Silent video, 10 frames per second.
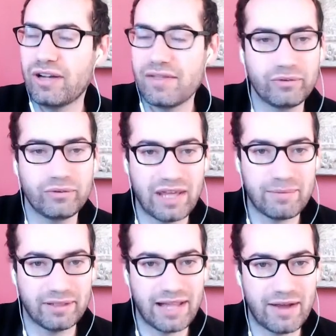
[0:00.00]
I think it was Ken
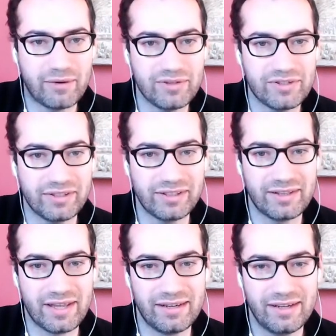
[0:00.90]
McLeod recently
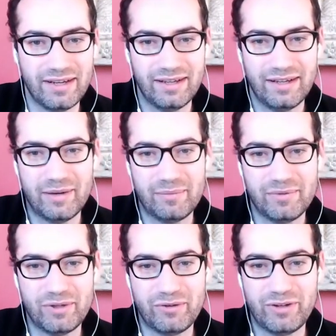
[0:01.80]
that um,
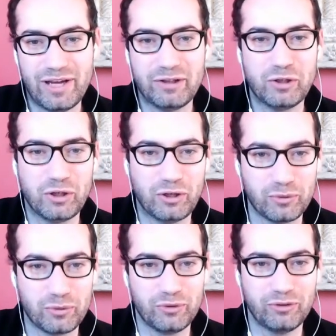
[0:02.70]
you know if you kind of look
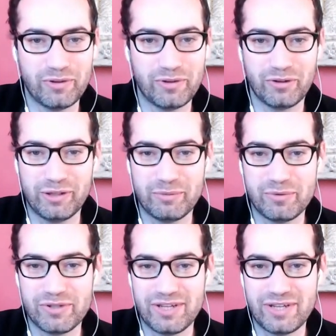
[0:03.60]
through some of the early
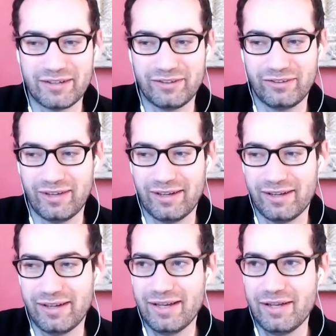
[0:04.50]
Buddhist texts, uh,
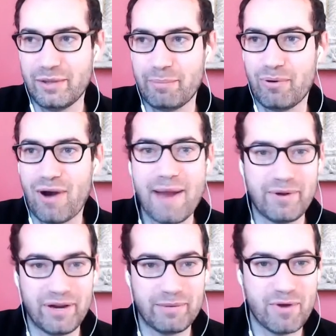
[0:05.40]
the
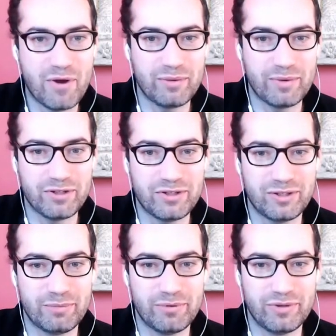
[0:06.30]
primary mode in which
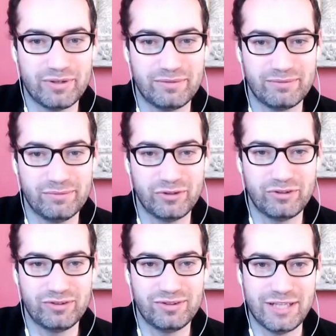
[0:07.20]
the Buddha was
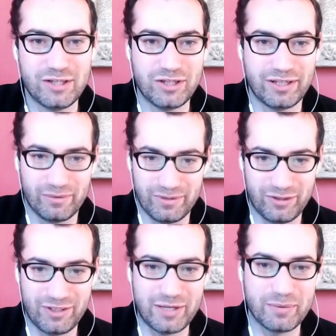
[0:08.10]
teaching, which
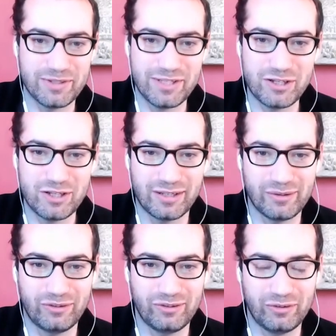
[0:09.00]
Sid was teaching,
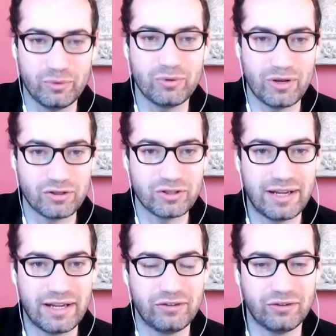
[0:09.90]
was through question and
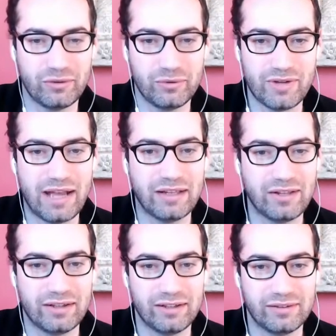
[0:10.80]
answer, through
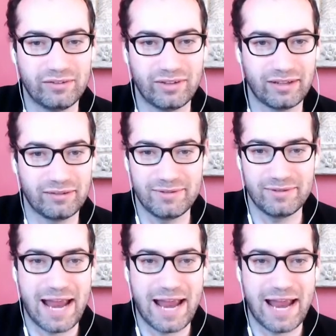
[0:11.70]
dialogue. It's like mm-hmm.